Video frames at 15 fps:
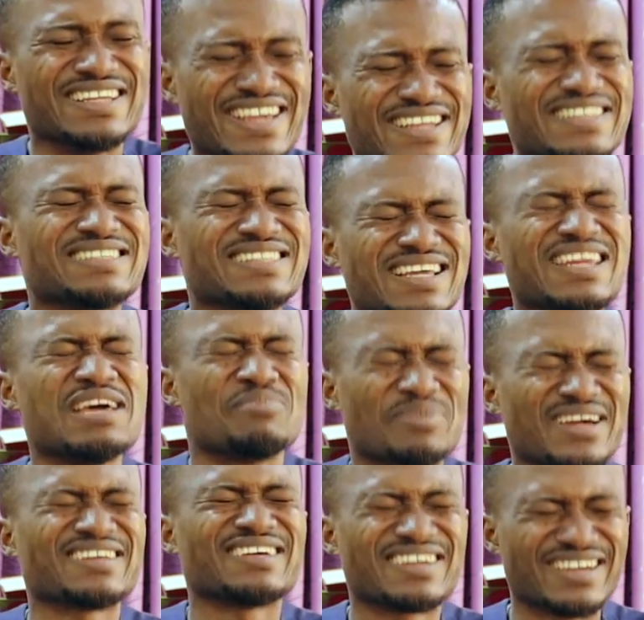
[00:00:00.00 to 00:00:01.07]

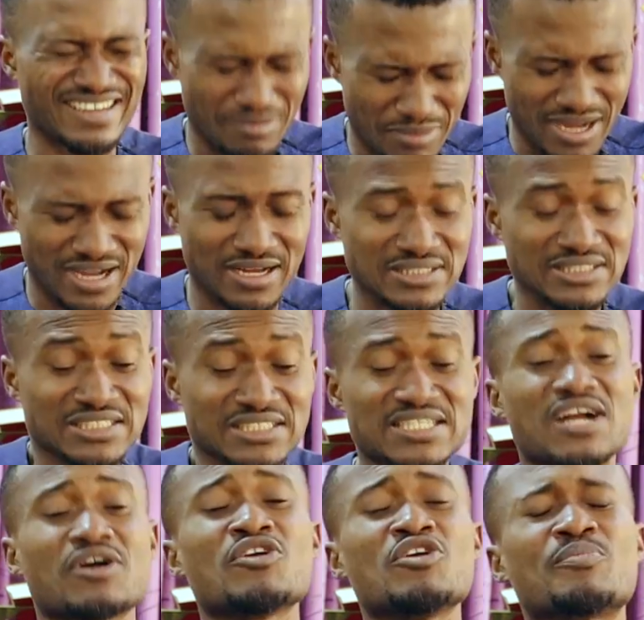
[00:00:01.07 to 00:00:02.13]
Intelebrada garaba.
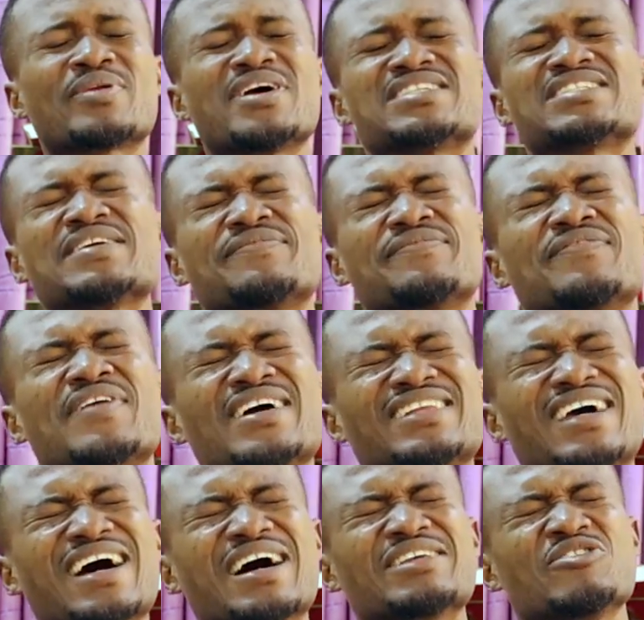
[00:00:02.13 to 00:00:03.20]
They're going to pray and say,
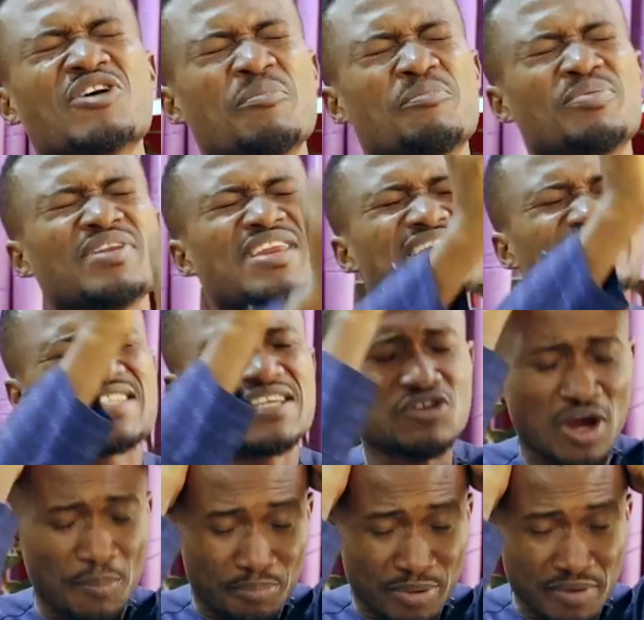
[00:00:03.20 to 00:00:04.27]
Father, your blessing
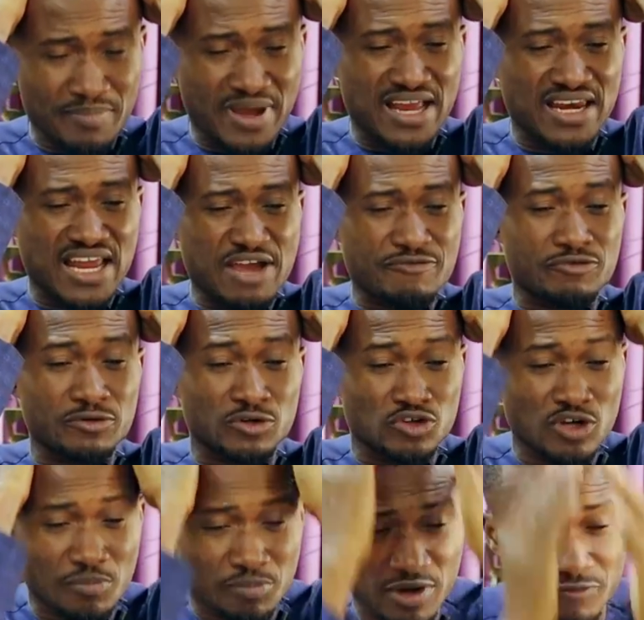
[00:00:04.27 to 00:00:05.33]
upon my life will
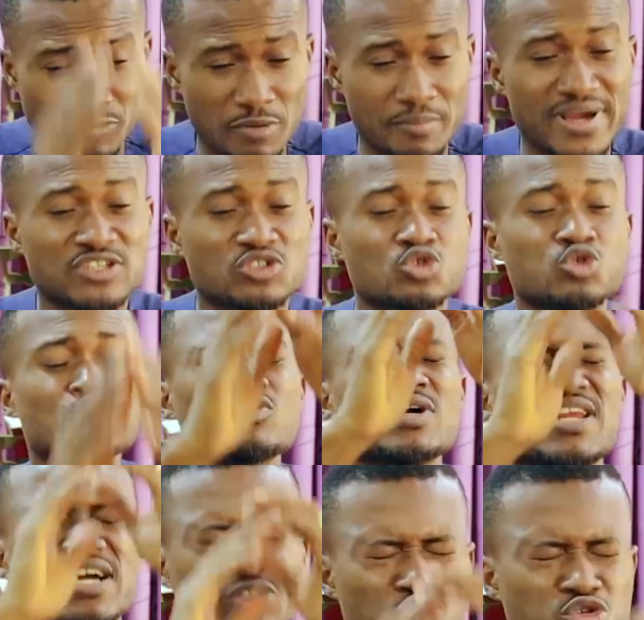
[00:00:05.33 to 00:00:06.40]
rub off on my children
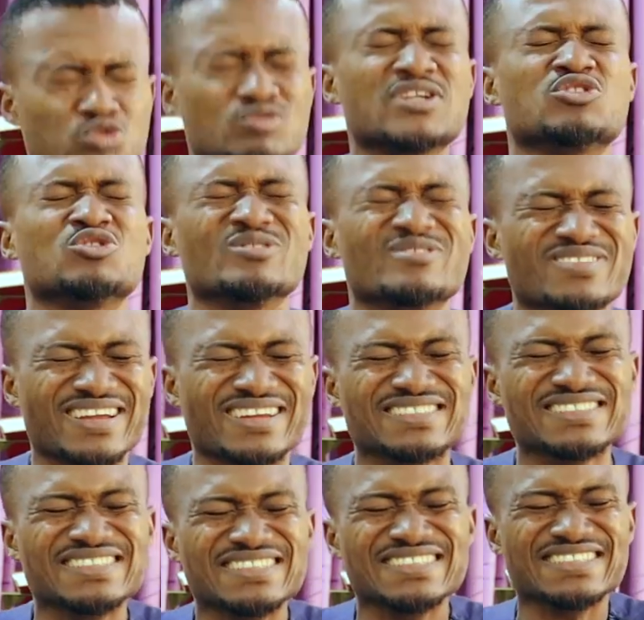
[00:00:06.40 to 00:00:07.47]
and children.
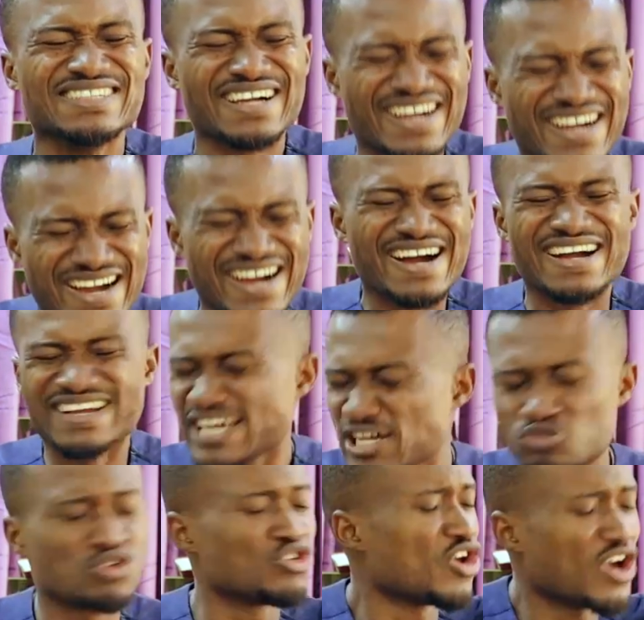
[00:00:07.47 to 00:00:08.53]

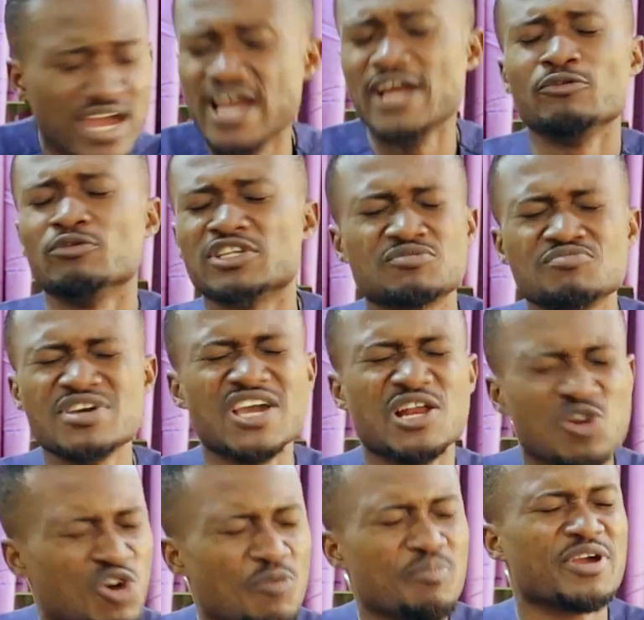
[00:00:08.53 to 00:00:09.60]
It will not end with me
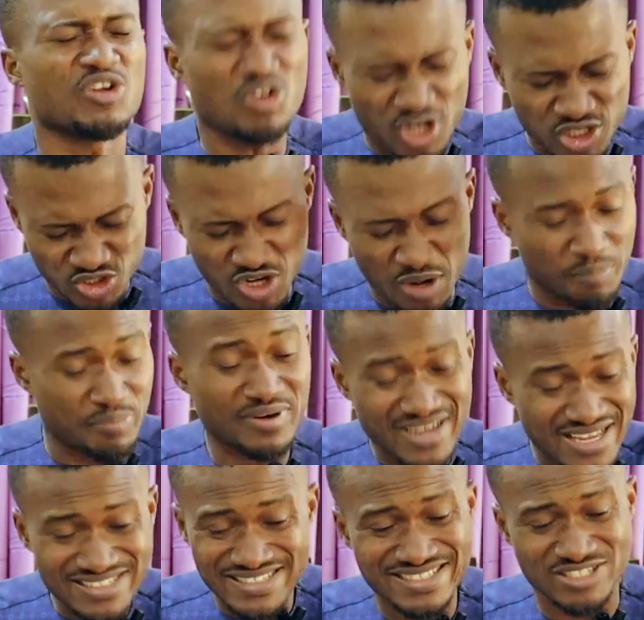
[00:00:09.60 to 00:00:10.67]
alone, because your
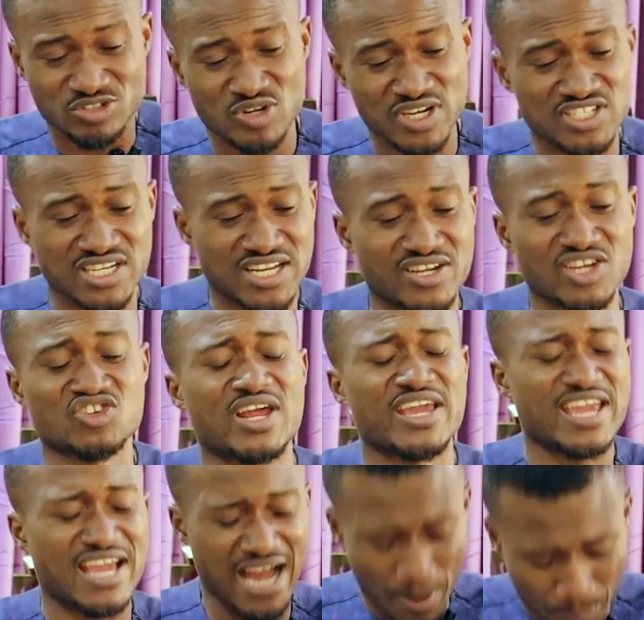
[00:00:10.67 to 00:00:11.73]
blessing is transgenerational.
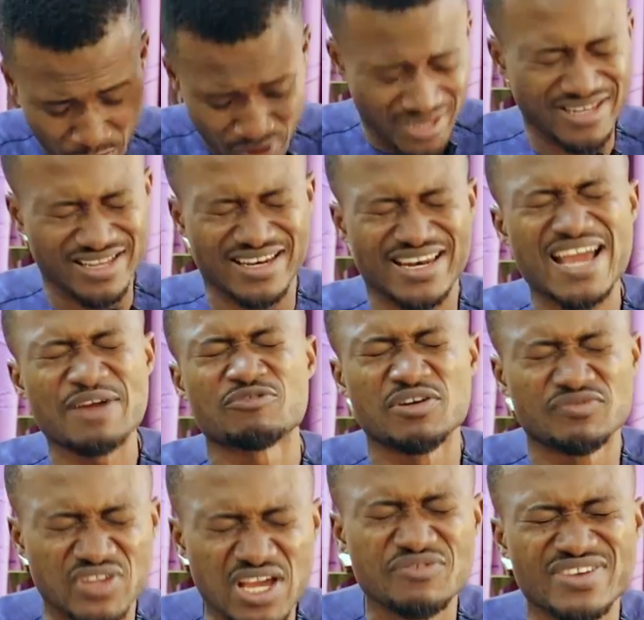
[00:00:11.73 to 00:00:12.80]
It happened in the life
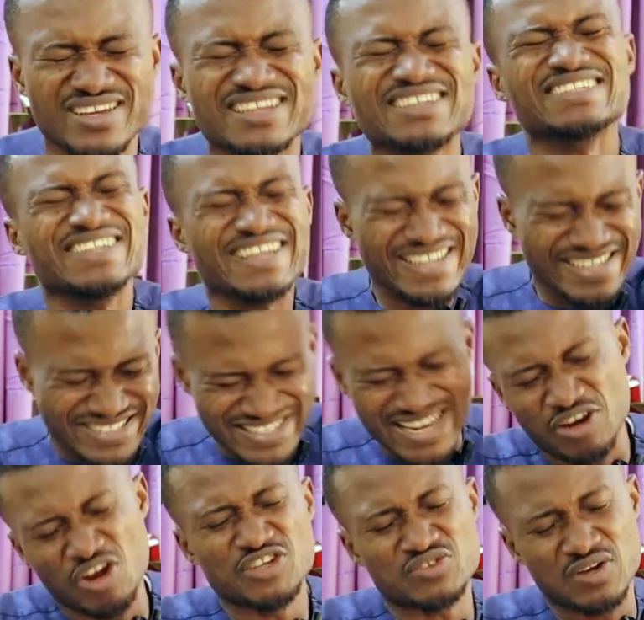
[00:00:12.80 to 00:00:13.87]
of David. It
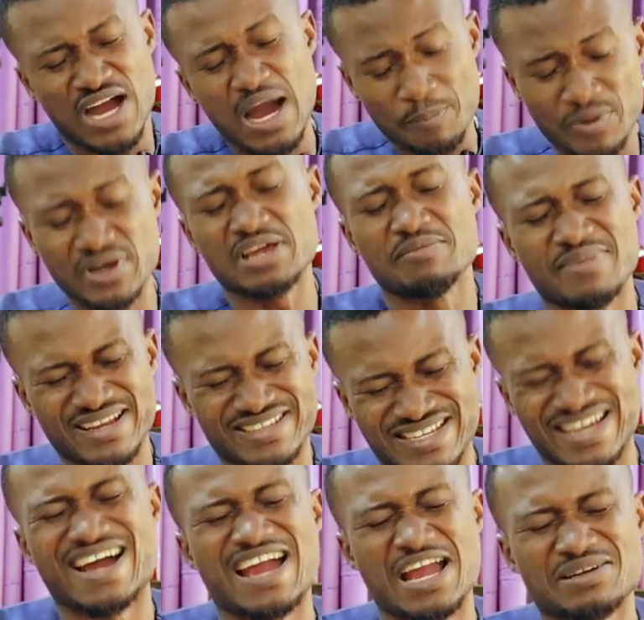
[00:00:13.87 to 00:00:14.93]
shall also happen in my
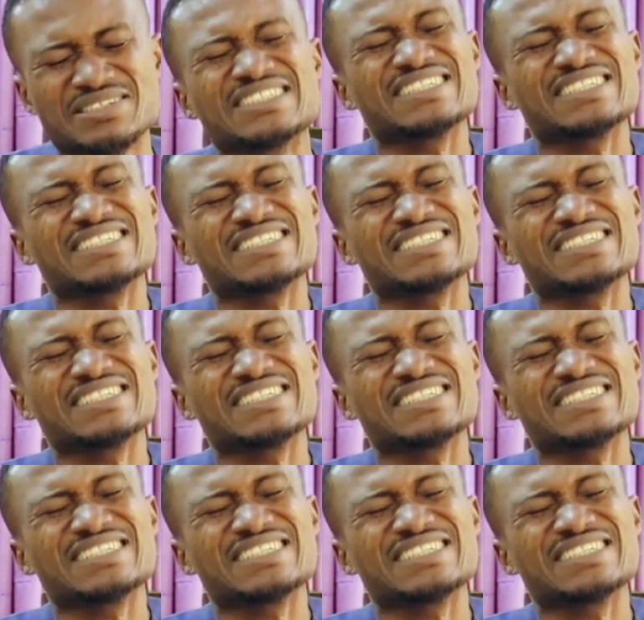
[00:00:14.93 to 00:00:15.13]
time,